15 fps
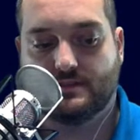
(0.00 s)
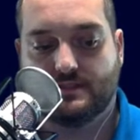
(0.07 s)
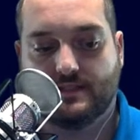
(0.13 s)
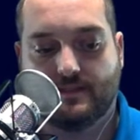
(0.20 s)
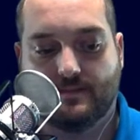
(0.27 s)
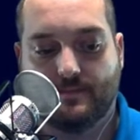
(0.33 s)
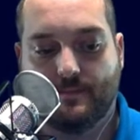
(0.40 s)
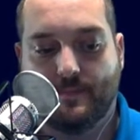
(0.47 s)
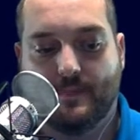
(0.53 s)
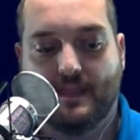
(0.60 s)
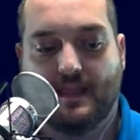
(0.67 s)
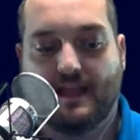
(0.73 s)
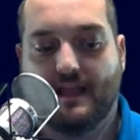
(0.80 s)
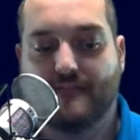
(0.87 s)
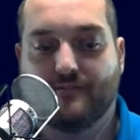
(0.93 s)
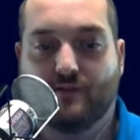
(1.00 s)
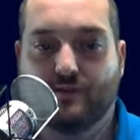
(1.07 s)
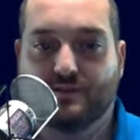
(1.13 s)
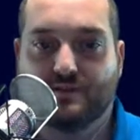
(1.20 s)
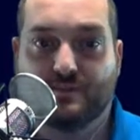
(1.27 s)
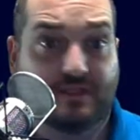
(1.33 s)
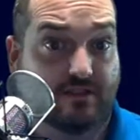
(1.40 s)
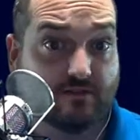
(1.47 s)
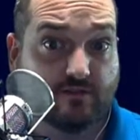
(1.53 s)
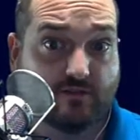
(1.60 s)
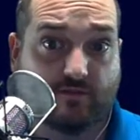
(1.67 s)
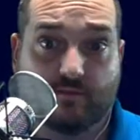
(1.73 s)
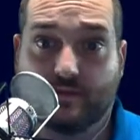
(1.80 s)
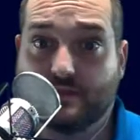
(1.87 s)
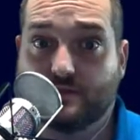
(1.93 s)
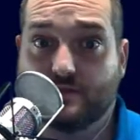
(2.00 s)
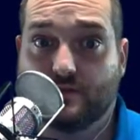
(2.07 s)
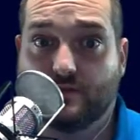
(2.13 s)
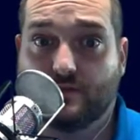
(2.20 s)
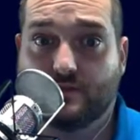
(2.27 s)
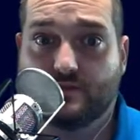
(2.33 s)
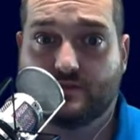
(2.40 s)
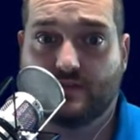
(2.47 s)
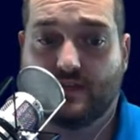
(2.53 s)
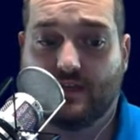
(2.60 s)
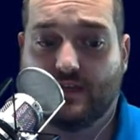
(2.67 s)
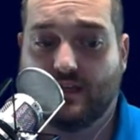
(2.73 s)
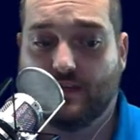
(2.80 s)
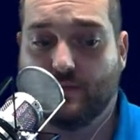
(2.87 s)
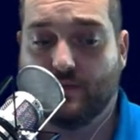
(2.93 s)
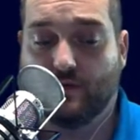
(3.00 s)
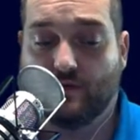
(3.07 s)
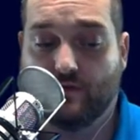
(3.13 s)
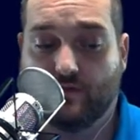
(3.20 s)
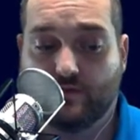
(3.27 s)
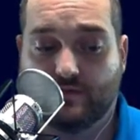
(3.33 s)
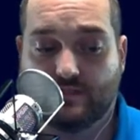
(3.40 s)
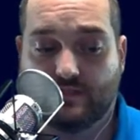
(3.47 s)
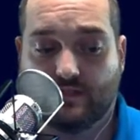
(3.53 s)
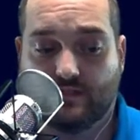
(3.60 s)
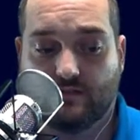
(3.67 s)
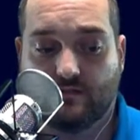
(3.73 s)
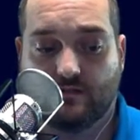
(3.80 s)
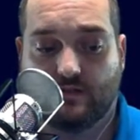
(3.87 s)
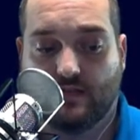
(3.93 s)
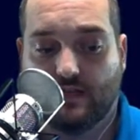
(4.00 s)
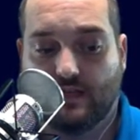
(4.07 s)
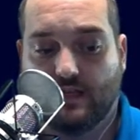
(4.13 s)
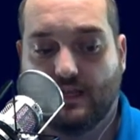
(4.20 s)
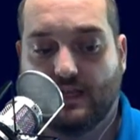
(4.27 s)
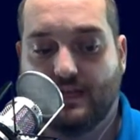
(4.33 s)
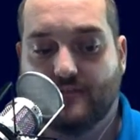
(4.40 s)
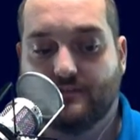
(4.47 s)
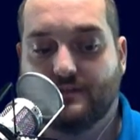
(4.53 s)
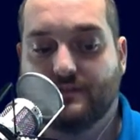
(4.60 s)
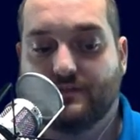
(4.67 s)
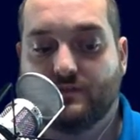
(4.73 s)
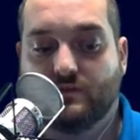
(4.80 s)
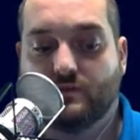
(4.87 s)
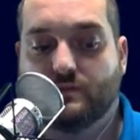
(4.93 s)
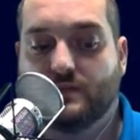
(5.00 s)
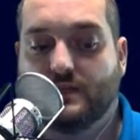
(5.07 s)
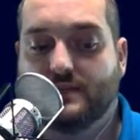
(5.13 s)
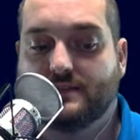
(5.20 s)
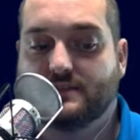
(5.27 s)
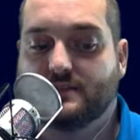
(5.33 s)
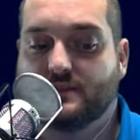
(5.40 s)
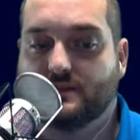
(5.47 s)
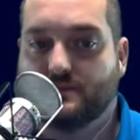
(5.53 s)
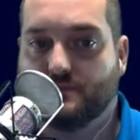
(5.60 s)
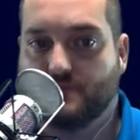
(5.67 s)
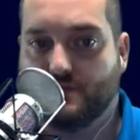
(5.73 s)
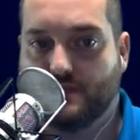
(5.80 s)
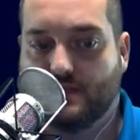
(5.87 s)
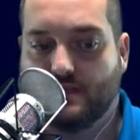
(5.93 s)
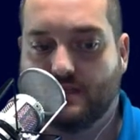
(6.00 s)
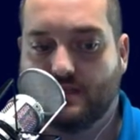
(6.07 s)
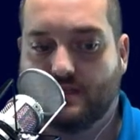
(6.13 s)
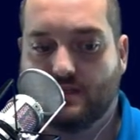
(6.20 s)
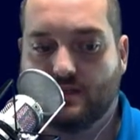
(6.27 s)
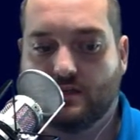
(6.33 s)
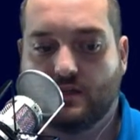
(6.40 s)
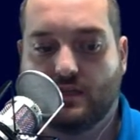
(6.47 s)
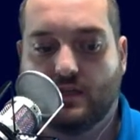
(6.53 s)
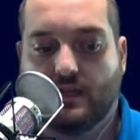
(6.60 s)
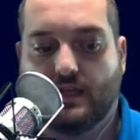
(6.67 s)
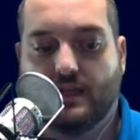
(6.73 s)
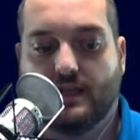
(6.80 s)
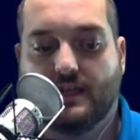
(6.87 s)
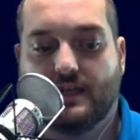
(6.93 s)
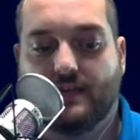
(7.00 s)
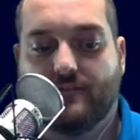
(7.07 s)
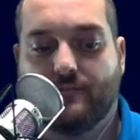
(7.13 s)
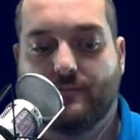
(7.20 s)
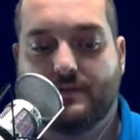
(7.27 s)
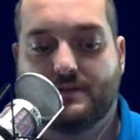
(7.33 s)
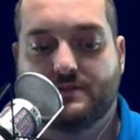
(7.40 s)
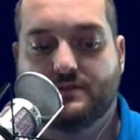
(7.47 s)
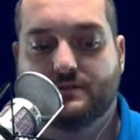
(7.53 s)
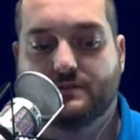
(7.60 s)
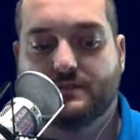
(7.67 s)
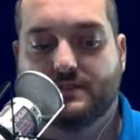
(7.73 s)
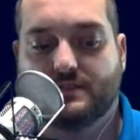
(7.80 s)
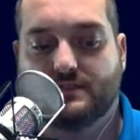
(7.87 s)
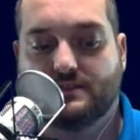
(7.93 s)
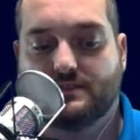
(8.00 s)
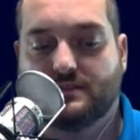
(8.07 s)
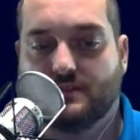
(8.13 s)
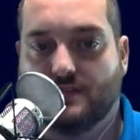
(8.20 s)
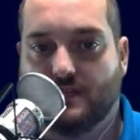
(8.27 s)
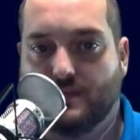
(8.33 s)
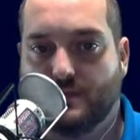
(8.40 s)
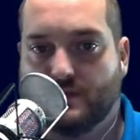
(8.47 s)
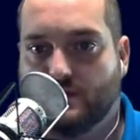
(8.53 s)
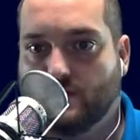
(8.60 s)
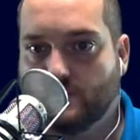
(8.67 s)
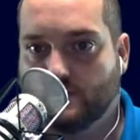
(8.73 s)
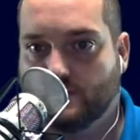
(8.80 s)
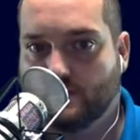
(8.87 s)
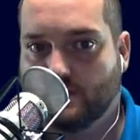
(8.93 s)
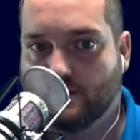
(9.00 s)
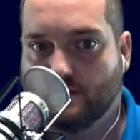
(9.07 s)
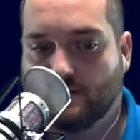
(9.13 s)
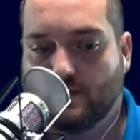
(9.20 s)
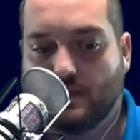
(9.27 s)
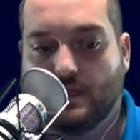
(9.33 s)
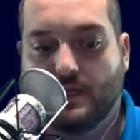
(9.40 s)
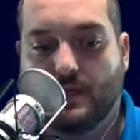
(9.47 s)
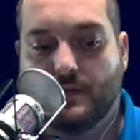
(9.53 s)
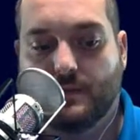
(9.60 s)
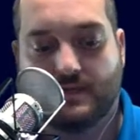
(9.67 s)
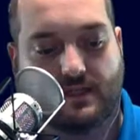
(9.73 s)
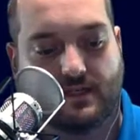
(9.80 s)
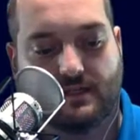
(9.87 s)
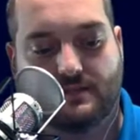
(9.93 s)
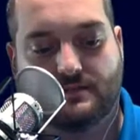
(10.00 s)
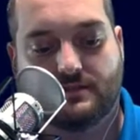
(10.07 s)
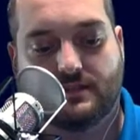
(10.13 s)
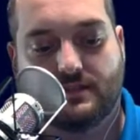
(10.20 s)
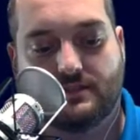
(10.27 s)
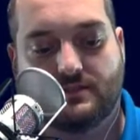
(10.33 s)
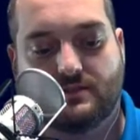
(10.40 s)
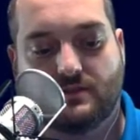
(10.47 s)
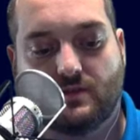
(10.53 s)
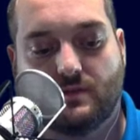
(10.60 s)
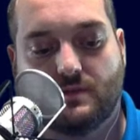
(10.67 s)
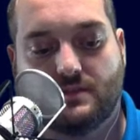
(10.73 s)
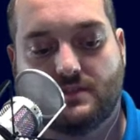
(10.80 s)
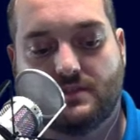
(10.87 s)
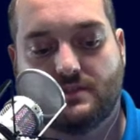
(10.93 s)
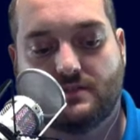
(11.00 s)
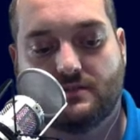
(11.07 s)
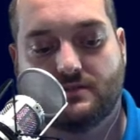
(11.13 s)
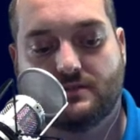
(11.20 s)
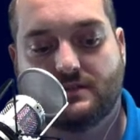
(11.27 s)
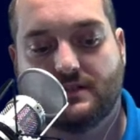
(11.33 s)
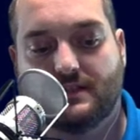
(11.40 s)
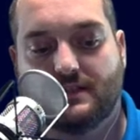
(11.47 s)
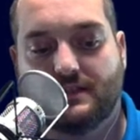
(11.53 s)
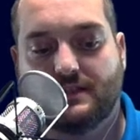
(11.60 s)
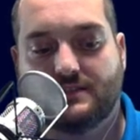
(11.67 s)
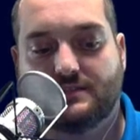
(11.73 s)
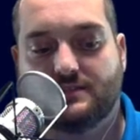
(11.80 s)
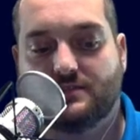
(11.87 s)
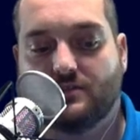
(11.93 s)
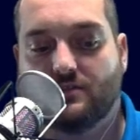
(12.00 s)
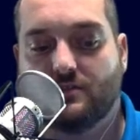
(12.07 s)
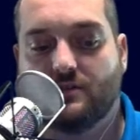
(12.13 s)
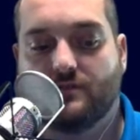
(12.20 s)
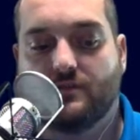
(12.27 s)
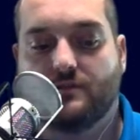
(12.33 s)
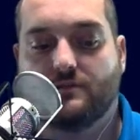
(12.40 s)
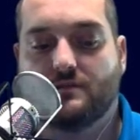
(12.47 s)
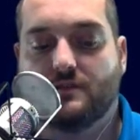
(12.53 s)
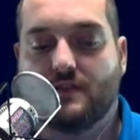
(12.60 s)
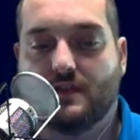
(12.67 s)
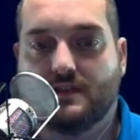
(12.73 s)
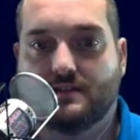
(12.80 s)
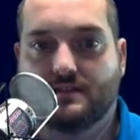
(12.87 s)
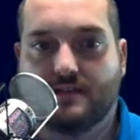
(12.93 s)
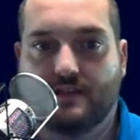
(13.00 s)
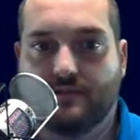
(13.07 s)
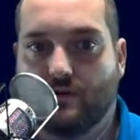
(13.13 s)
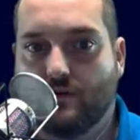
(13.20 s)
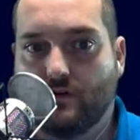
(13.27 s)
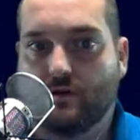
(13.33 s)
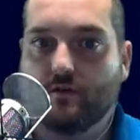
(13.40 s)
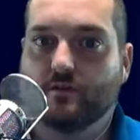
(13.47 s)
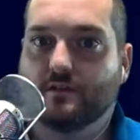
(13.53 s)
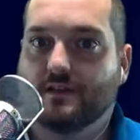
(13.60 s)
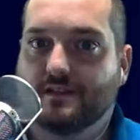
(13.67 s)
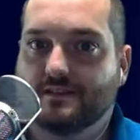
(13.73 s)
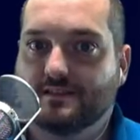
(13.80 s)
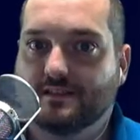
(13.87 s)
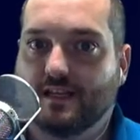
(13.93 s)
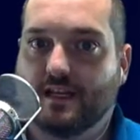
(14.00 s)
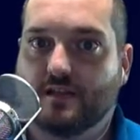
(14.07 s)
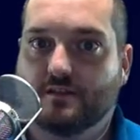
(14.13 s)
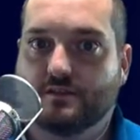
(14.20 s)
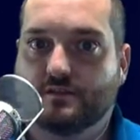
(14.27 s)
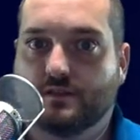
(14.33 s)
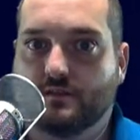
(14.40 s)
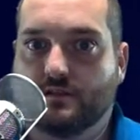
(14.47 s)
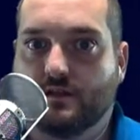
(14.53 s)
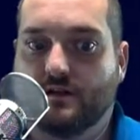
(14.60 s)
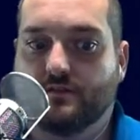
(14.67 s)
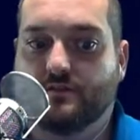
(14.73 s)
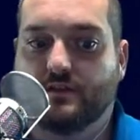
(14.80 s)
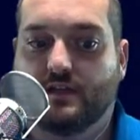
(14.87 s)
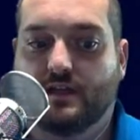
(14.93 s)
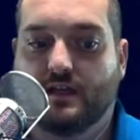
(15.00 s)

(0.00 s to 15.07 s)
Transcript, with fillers: in there. I have all speakers for my Sonos, and I put all those in there. I have living room lights, put that in there, and I have bedroom lights, and I put those in there. Because it's so much easier to say, Alexa, turn off all the lights and have all the lights in the house shut off